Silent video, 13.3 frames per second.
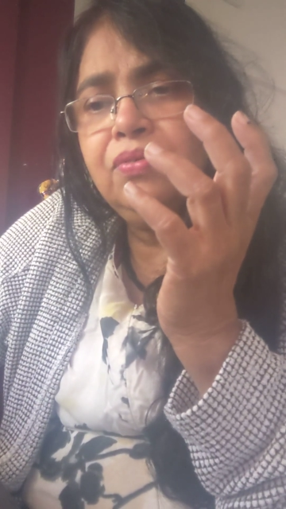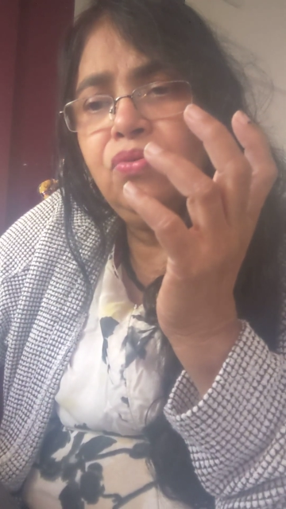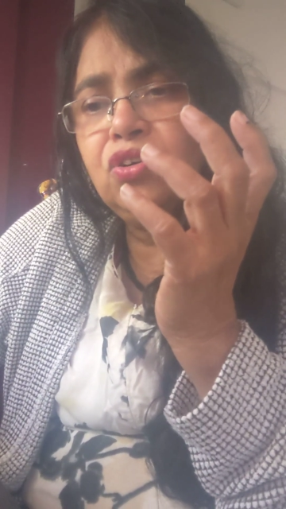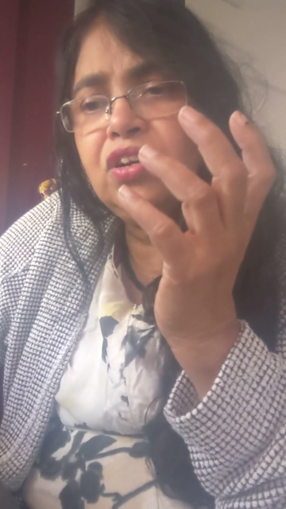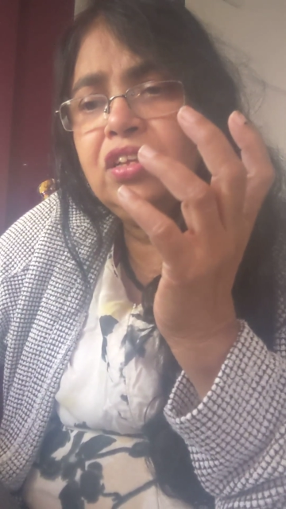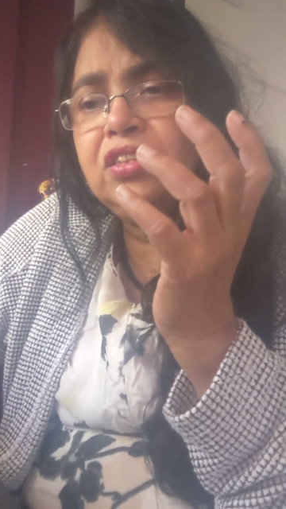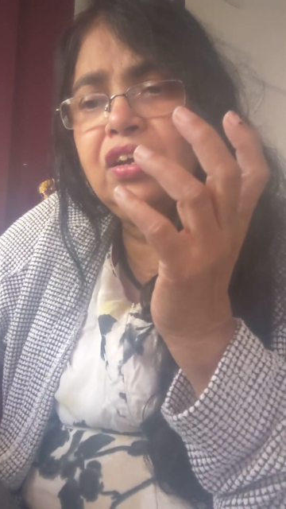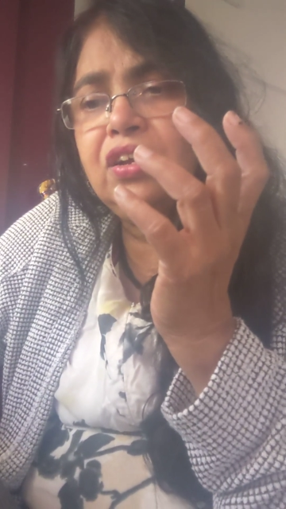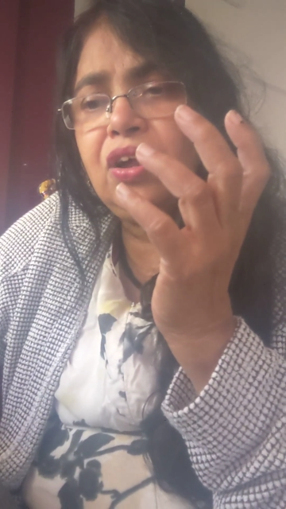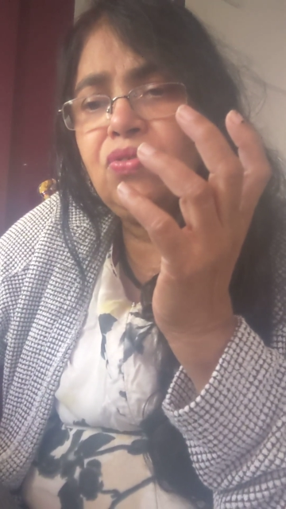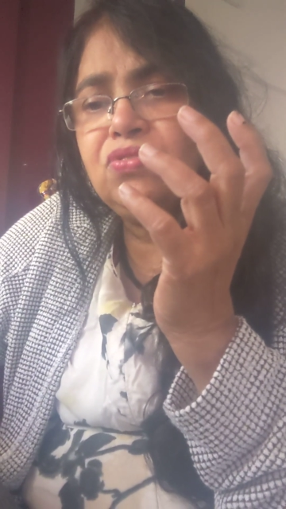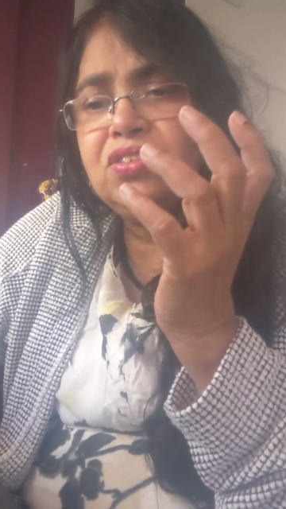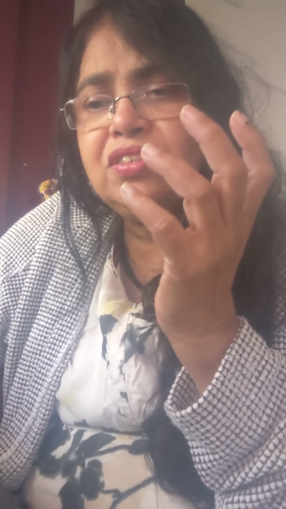what are the
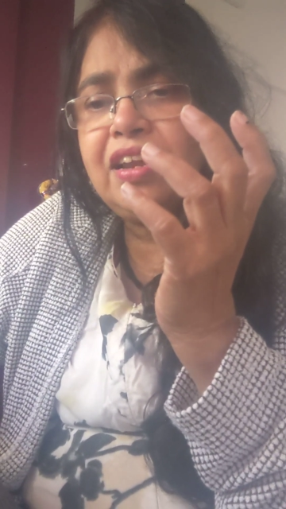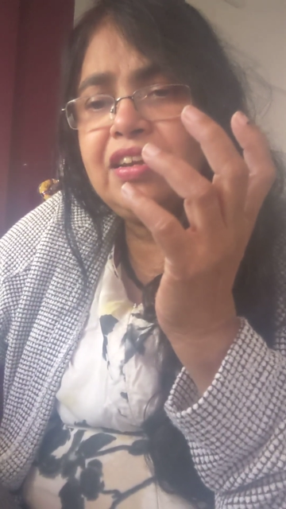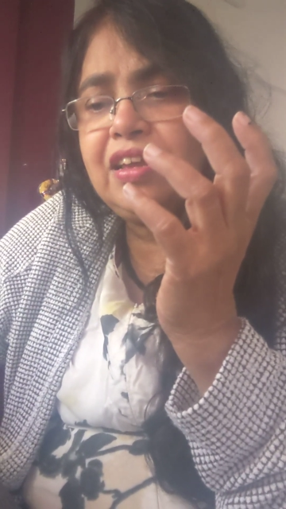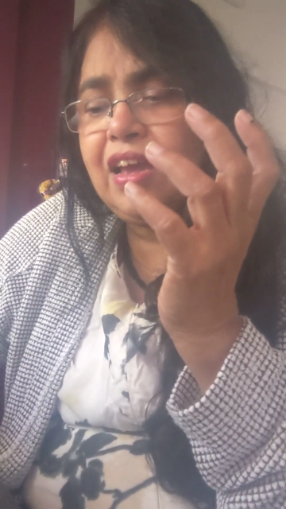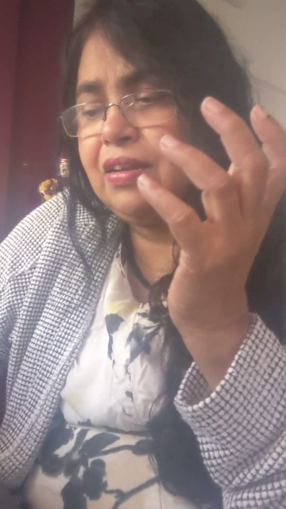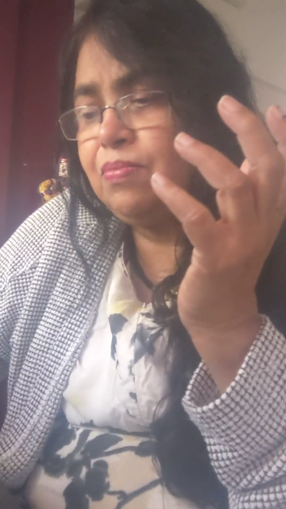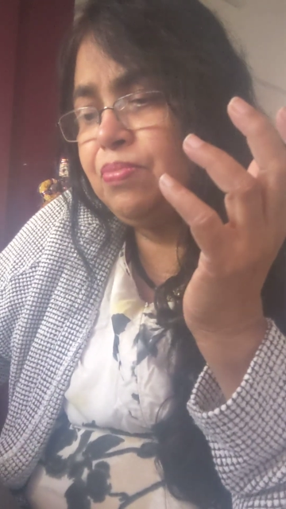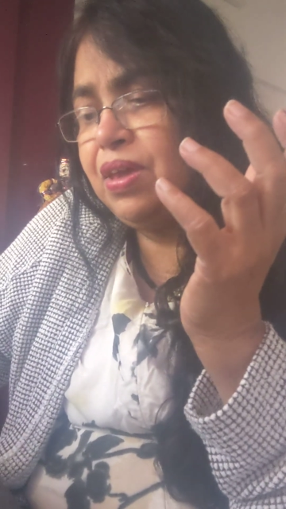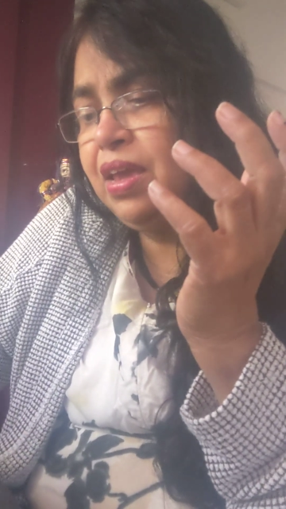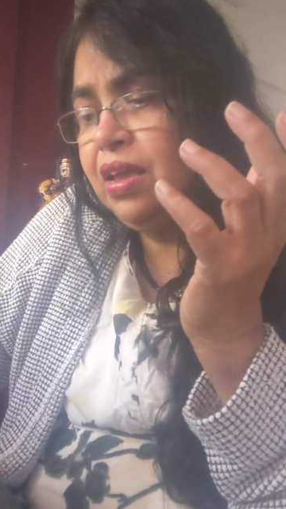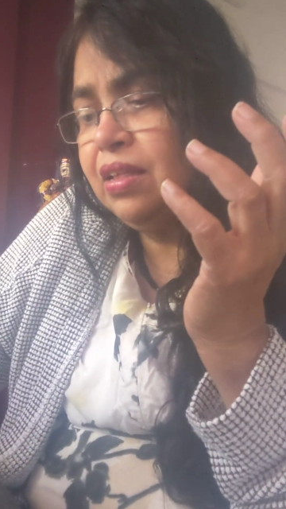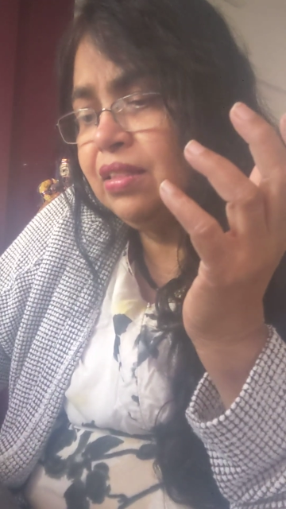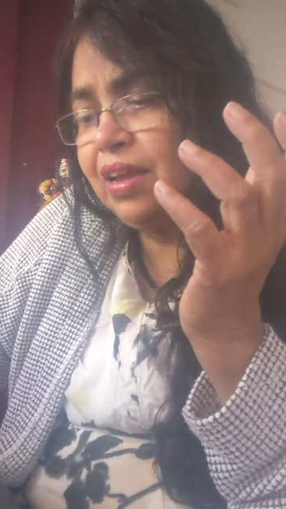grounds that can
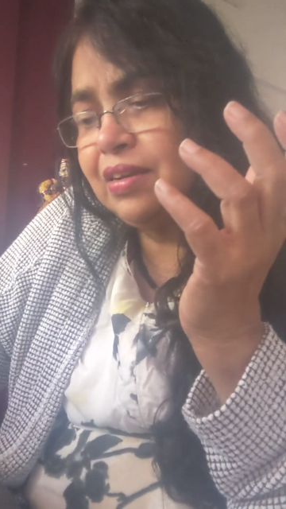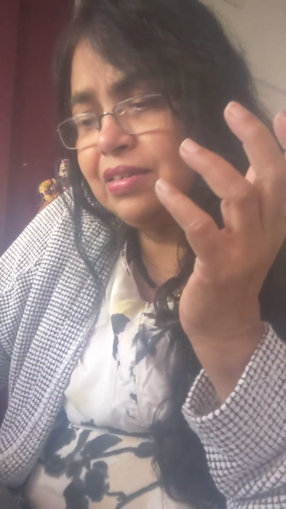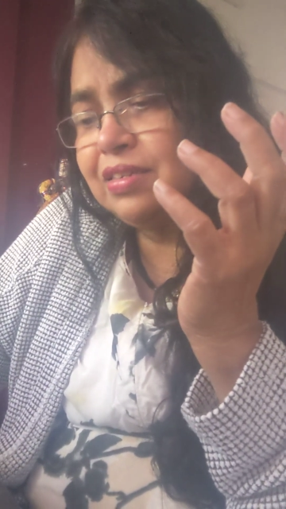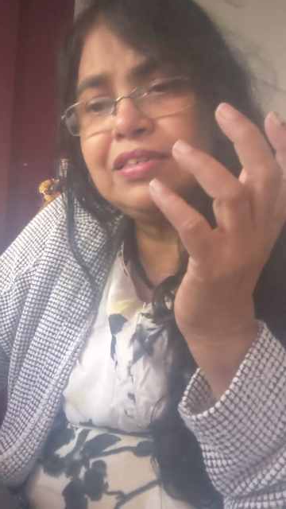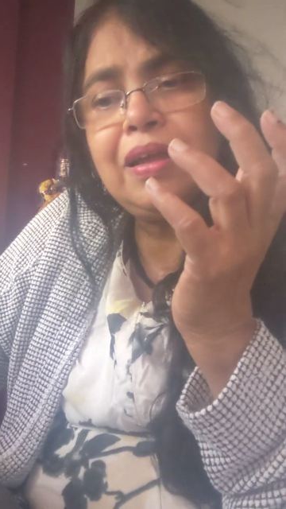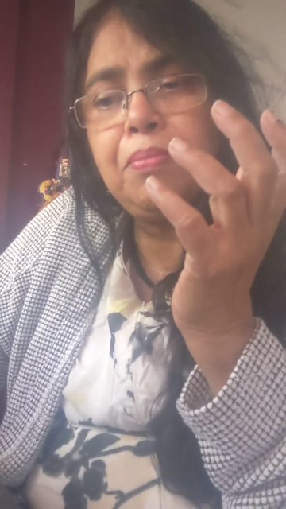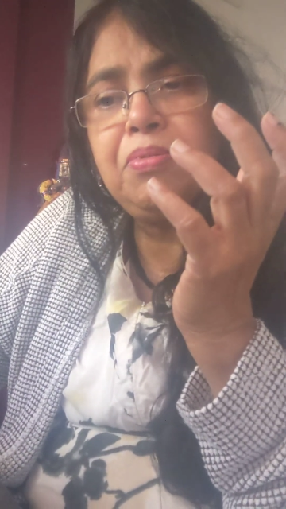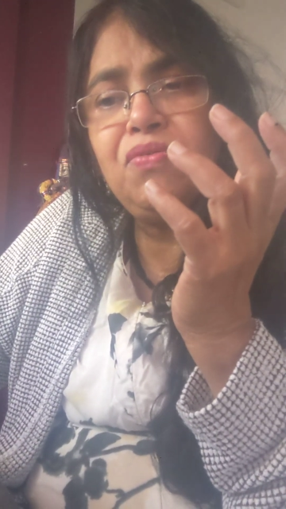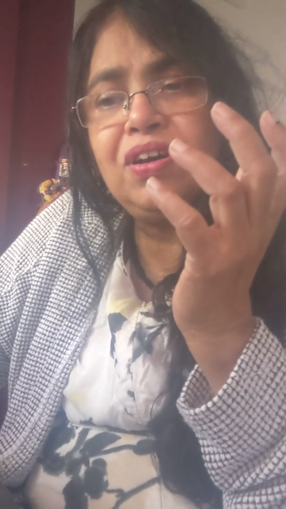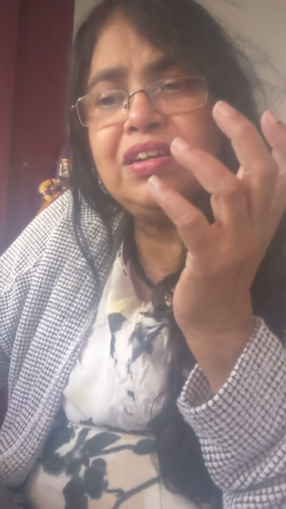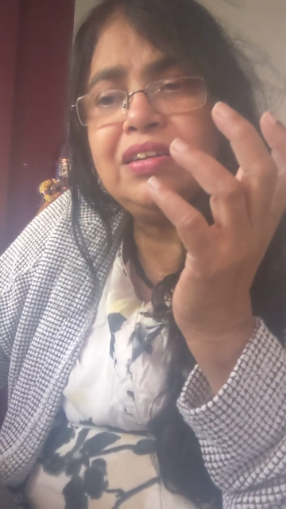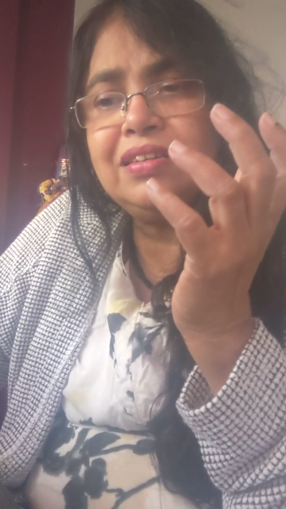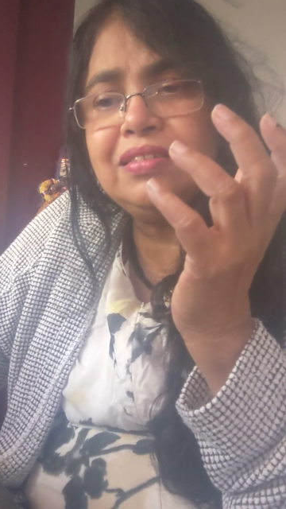be? That is, number
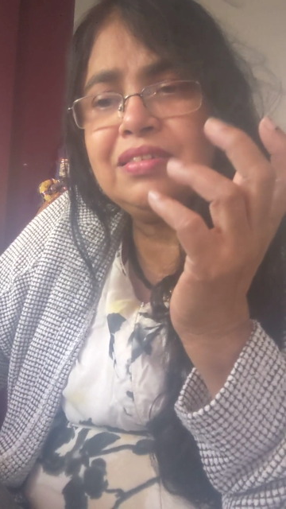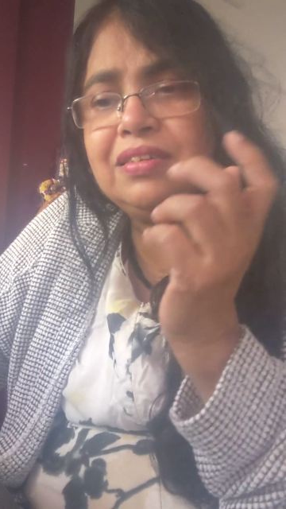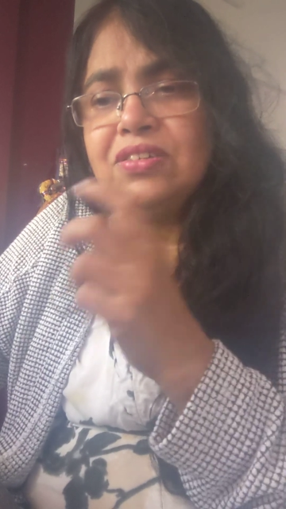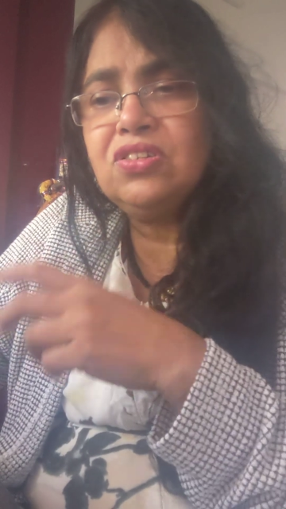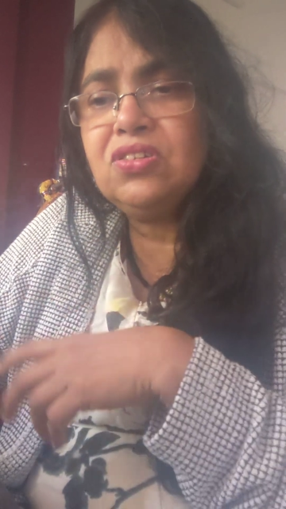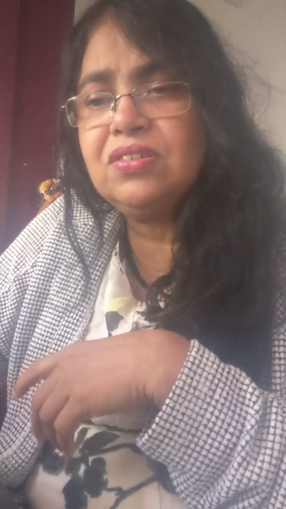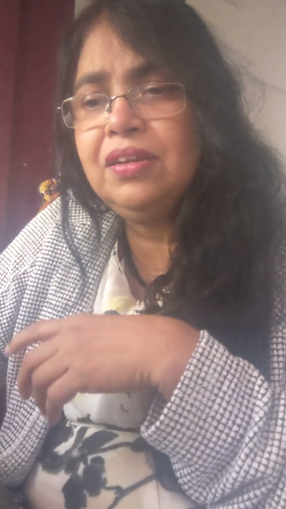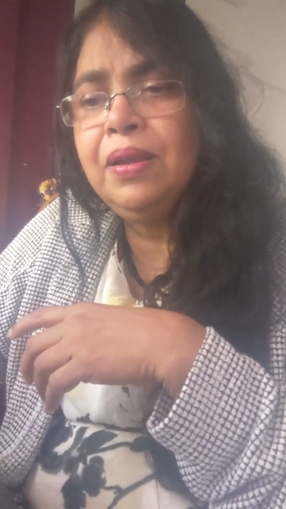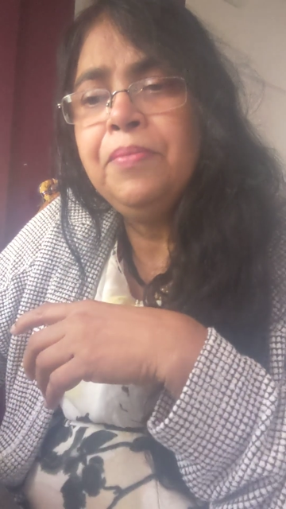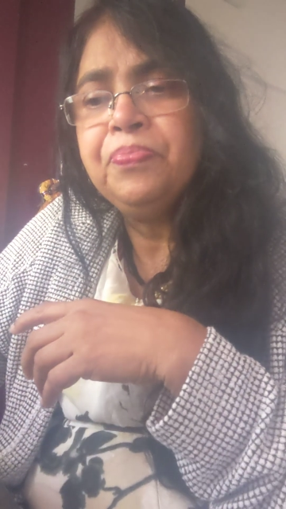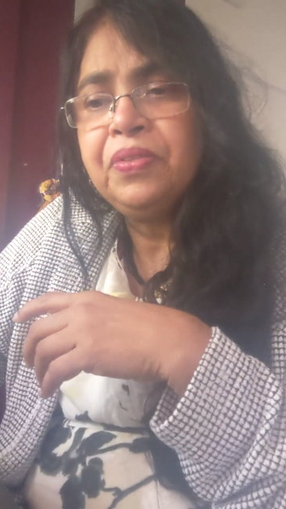one, desertion,